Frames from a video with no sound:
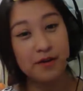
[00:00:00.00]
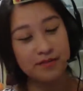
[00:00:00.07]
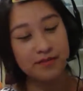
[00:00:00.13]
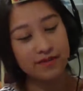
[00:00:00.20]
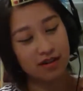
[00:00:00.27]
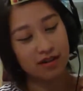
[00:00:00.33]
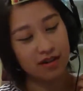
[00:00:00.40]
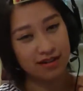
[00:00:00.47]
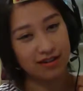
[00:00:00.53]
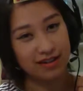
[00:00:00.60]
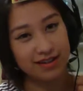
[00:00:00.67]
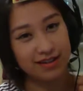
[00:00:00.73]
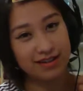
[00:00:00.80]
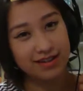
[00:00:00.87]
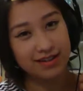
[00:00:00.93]

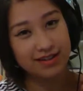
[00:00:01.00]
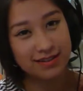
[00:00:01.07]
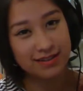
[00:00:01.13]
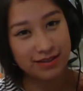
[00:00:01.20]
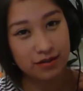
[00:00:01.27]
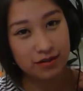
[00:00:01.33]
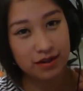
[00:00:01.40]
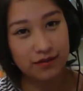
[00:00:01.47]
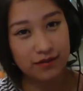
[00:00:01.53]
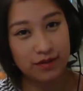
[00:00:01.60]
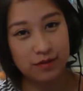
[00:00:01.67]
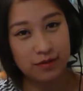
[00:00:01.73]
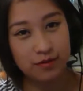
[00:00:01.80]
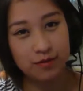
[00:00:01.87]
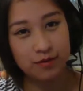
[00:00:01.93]
College. So if
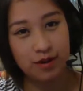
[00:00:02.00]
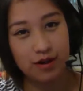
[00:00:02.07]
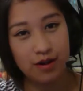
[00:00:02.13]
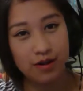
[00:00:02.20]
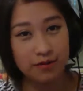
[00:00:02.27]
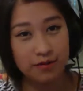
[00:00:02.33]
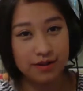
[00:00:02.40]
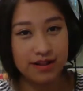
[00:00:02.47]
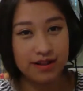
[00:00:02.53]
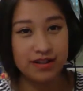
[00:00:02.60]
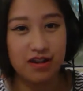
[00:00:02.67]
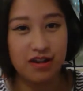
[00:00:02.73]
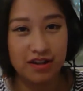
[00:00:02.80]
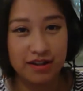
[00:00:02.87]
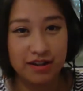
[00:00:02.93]
you are going into
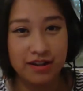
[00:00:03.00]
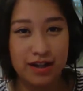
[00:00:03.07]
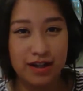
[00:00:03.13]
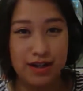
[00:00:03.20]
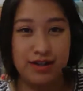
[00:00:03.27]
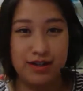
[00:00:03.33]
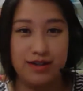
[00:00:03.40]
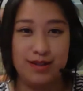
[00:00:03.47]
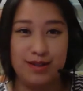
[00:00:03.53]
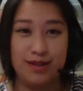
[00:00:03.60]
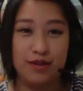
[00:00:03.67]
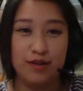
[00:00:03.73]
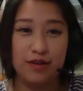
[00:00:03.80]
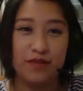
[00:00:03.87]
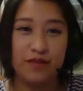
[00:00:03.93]
college and it's
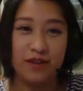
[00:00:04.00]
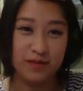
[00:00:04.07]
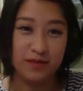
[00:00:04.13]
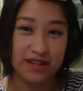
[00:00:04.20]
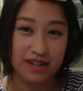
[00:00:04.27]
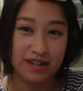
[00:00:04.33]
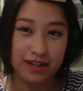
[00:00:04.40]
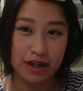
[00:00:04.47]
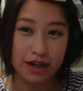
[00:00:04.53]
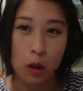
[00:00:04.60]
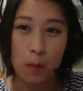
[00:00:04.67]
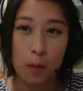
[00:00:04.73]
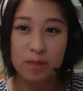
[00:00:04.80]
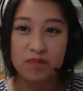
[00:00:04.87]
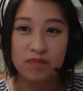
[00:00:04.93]
your freshman year,
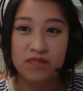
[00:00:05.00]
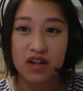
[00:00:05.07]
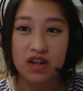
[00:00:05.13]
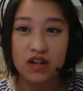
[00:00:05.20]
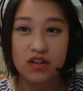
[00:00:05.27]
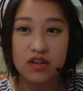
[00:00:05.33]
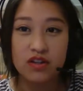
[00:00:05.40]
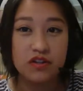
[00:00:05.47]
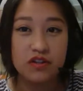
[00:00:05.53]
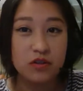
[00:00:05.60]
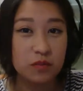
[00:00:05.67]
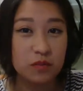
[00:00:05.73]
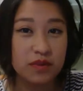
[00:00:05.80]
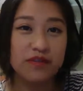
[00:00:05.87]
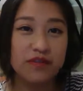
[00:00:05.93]
don't
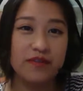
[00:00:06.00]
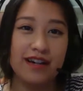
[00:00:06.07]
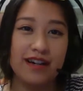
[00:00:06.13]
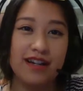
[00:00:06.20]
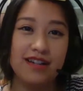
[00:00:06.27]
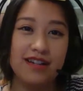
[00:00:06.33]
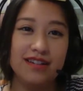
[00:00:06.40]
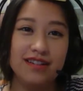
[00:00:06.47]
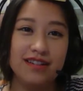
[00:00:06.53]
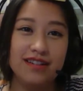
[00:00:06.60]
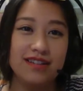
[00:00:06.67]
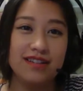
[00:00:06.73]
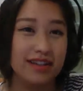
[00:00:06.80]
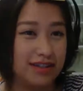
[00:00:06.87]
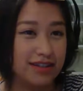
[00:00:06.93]
be afraid. Take a
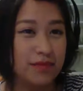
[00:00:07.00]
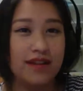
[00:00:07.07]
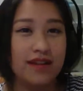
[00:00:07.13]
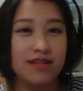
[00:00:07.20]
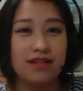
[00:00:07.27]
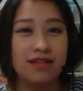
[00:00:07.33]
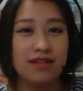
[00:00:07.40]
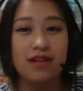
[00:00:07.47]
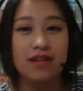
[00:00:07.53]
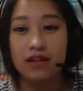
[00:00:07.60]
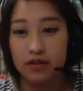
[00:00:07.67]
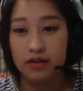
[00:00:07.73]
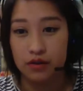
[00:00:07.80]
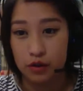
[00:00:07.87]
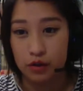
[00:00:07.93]
deep breath.
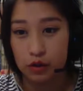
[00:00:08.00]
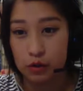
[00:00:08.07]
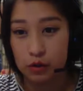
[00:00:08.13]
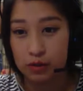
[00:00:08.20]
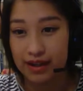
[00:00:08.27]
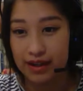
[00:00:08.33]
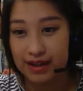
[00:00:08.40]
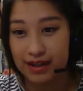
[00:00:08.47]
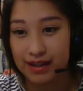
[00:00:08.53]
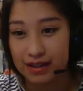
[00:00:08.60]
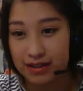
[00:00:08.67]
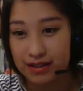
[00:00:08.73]
You're okay.